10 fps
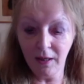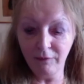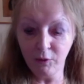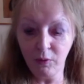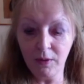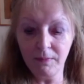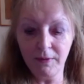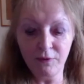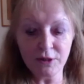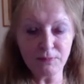have equipped
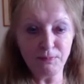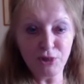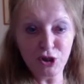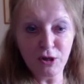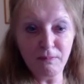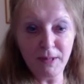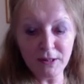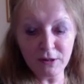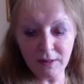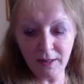me for this position
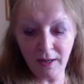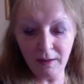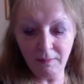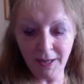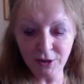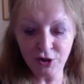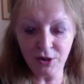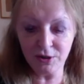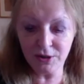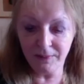better than I
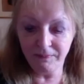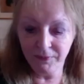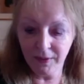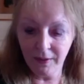imagined.